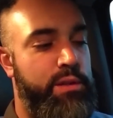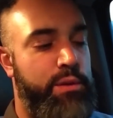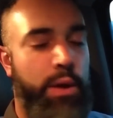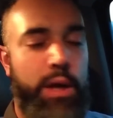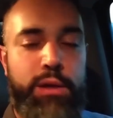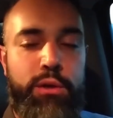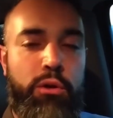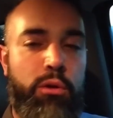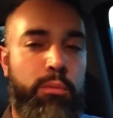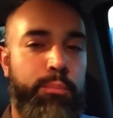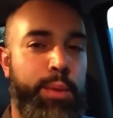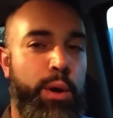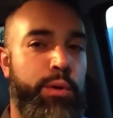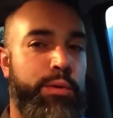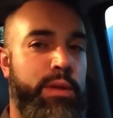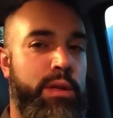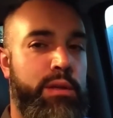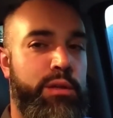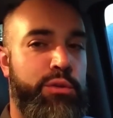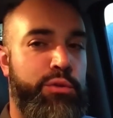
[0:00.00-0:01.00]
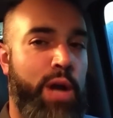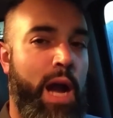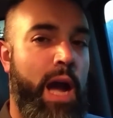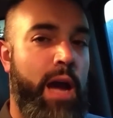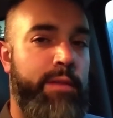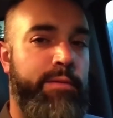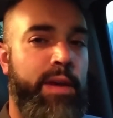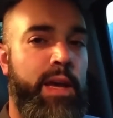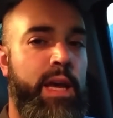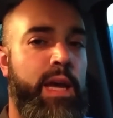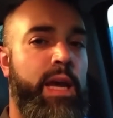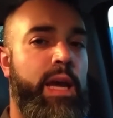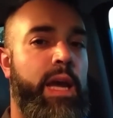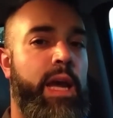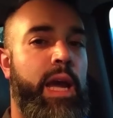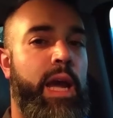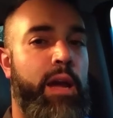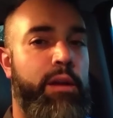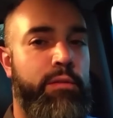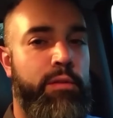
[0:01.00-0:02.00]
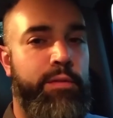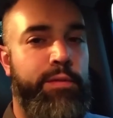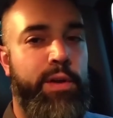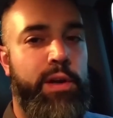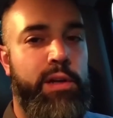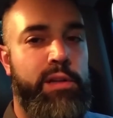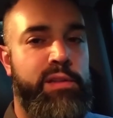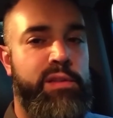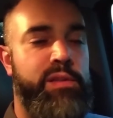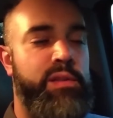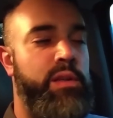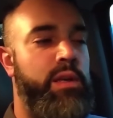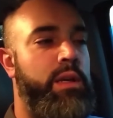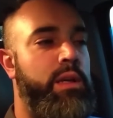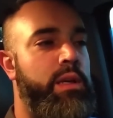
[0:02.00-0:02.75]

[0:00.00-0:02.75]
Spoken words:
So I do it both in drive and reverse.